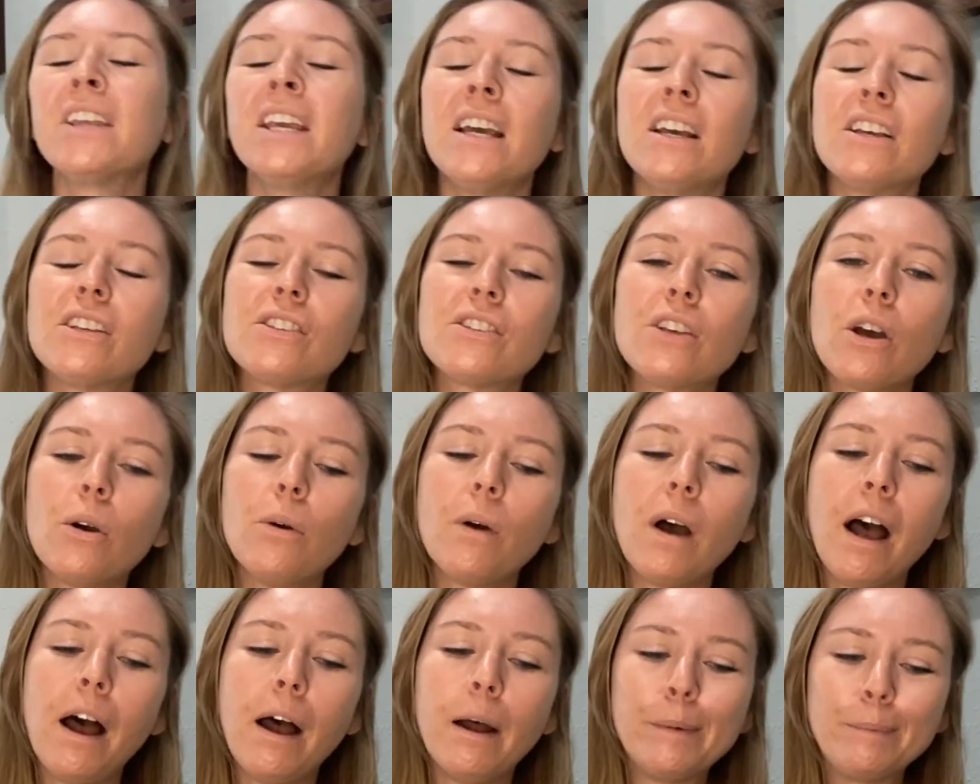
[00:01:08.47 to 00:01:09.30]
So
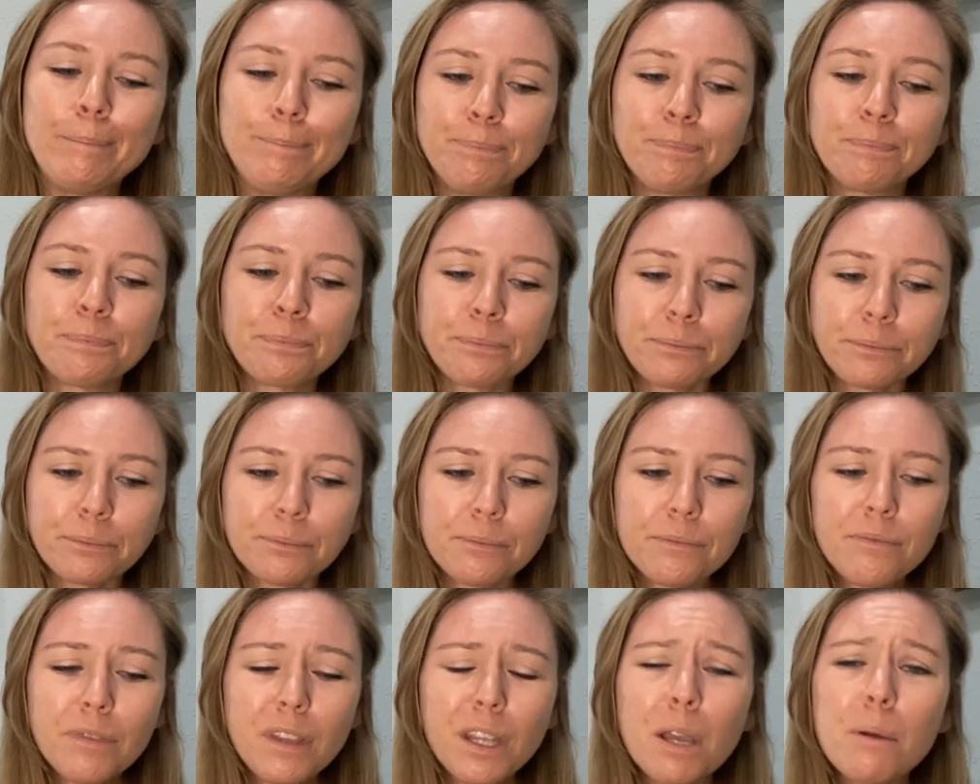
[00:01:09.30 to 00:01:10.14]

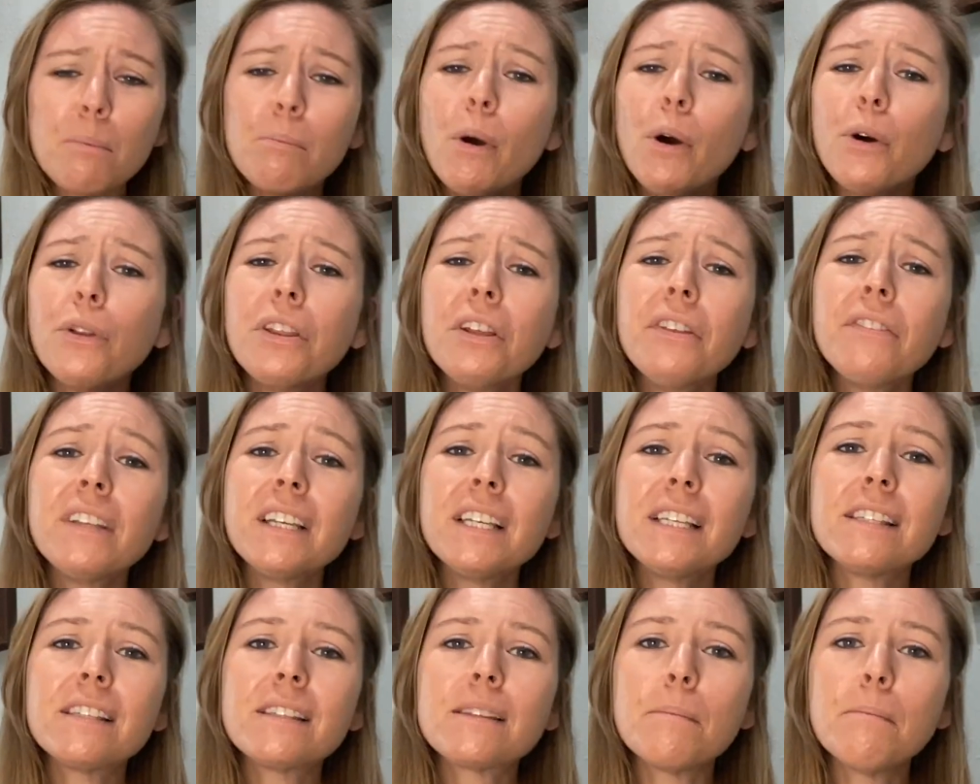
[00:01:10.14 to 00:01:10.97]
both of these